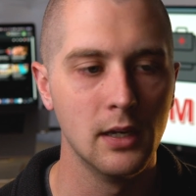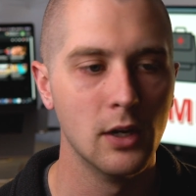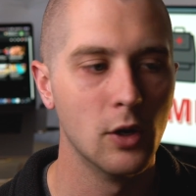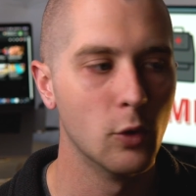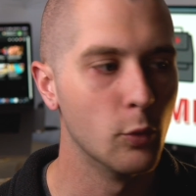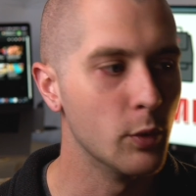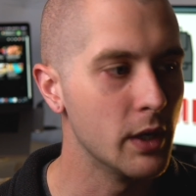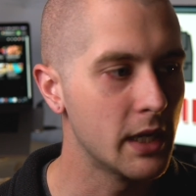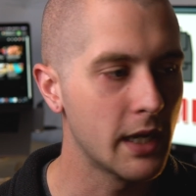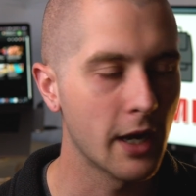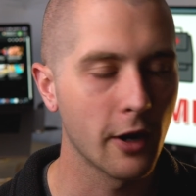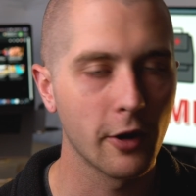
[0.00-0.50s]

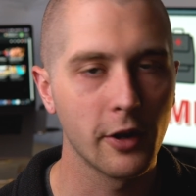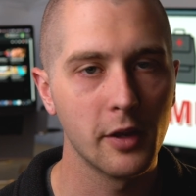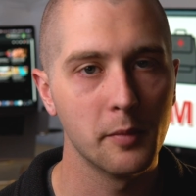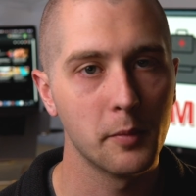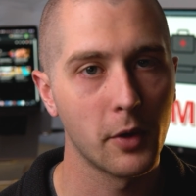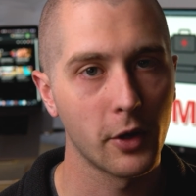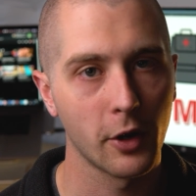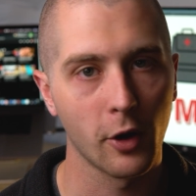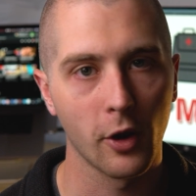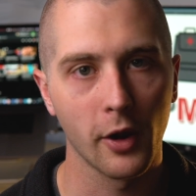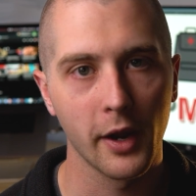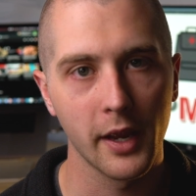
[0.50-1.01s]
We carry them
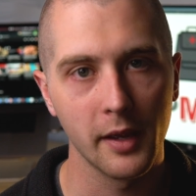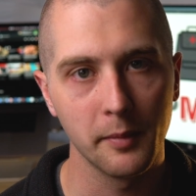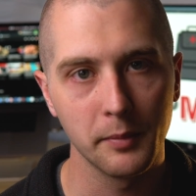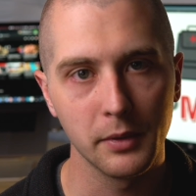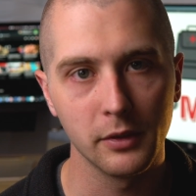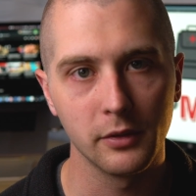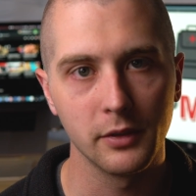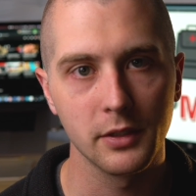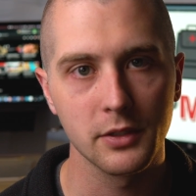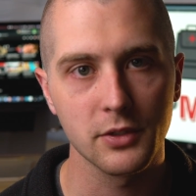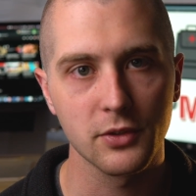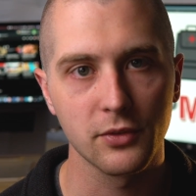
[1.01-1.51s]
on our
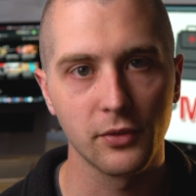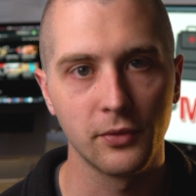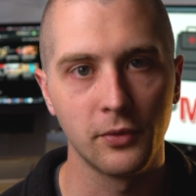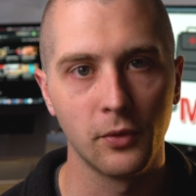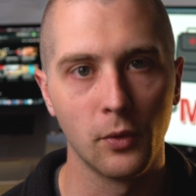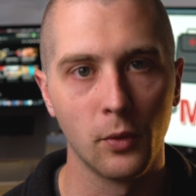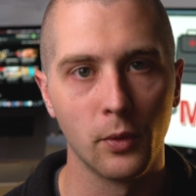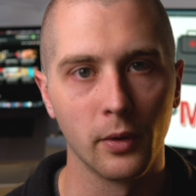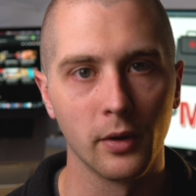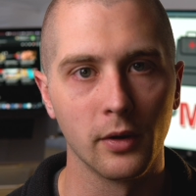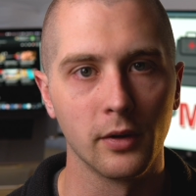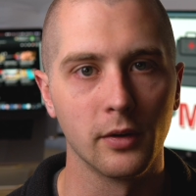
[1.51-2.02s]
ambulance
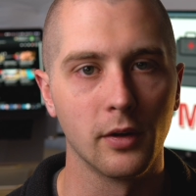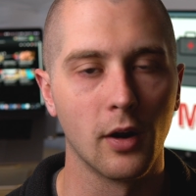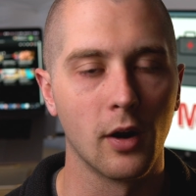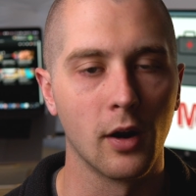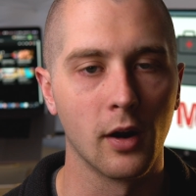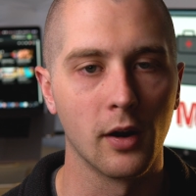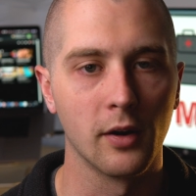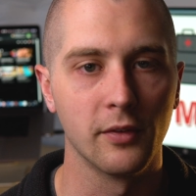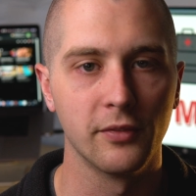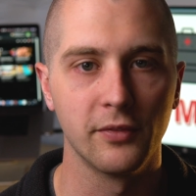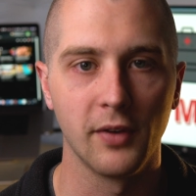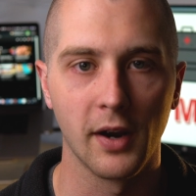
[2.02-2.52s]
for
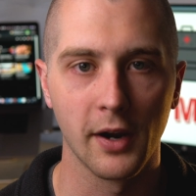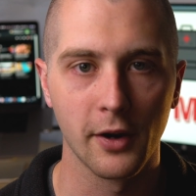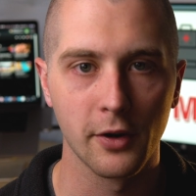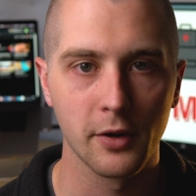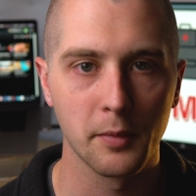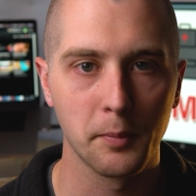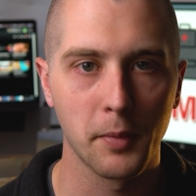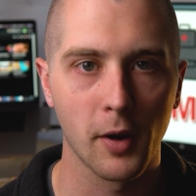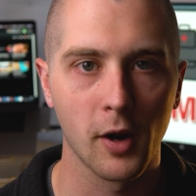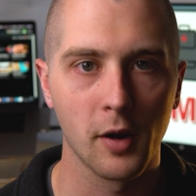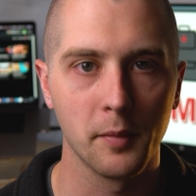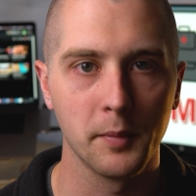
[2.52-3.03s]
our fire
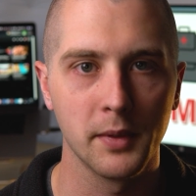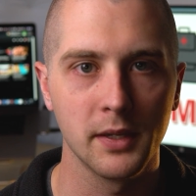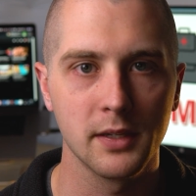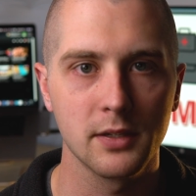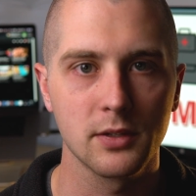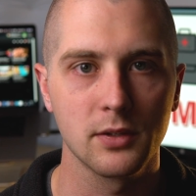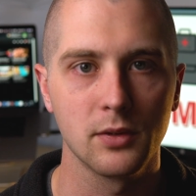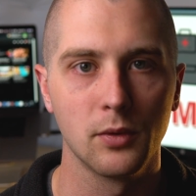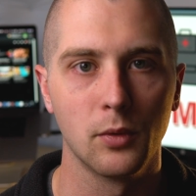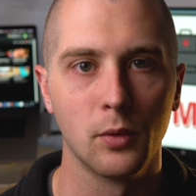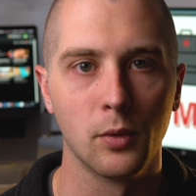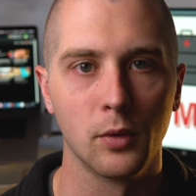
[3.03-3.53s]

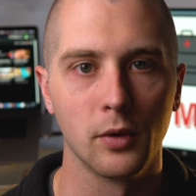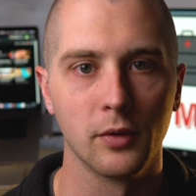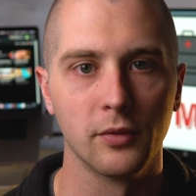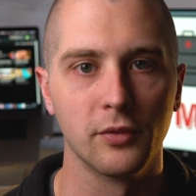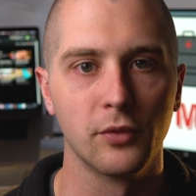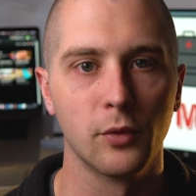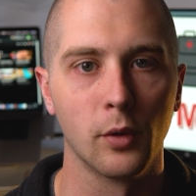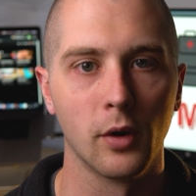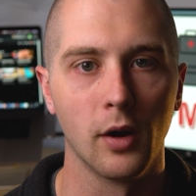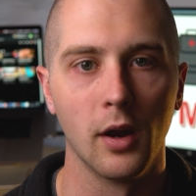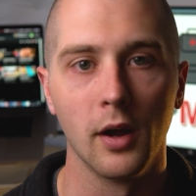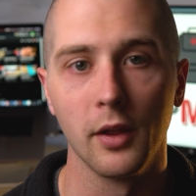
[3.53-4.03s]
department or
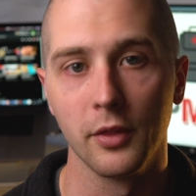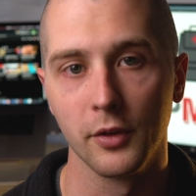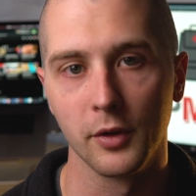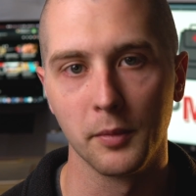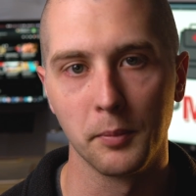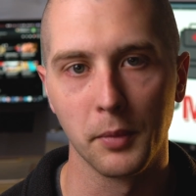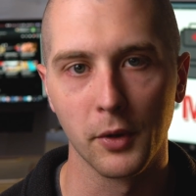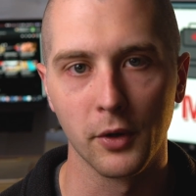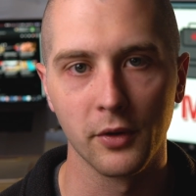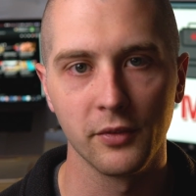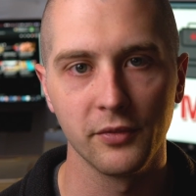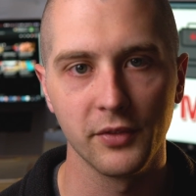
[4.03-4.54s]
for other
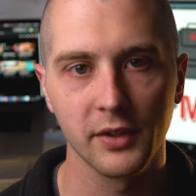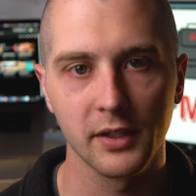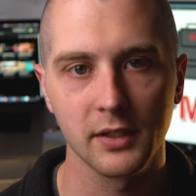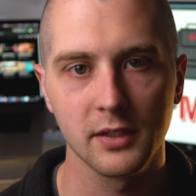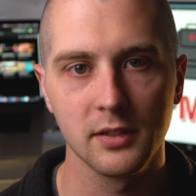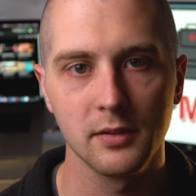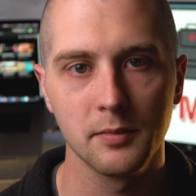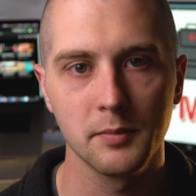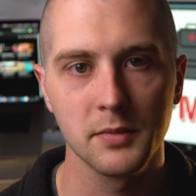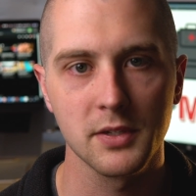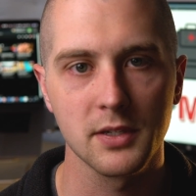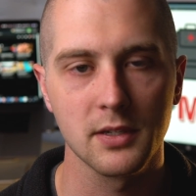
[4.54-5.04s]
burn
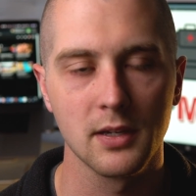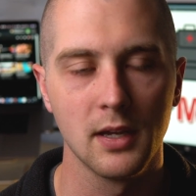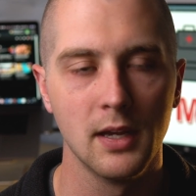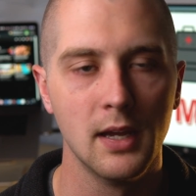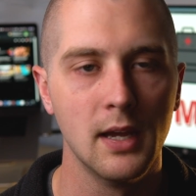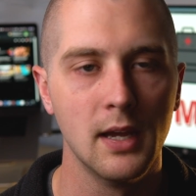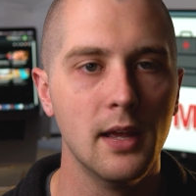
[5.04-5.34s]
victims.